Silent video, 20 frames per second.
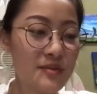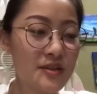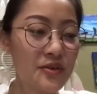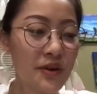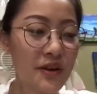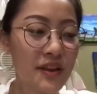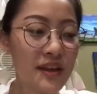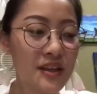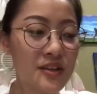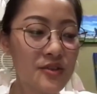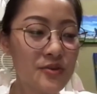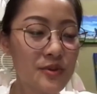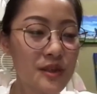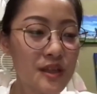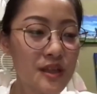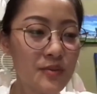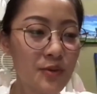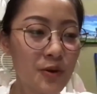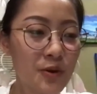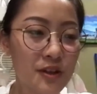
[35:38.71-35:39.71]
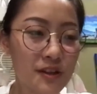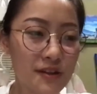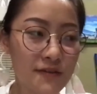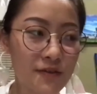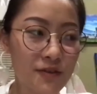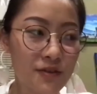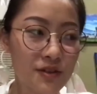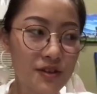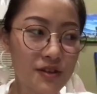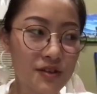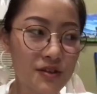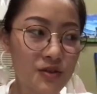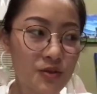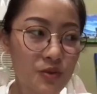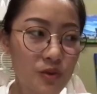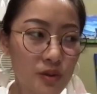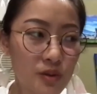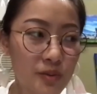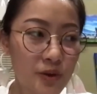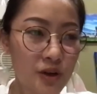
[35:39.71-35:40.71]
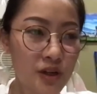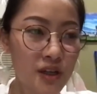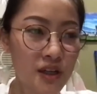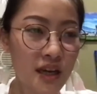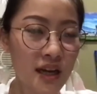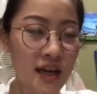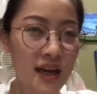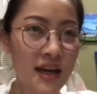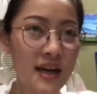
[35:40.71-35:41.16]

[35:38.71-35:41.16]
So I think it's really important for the school board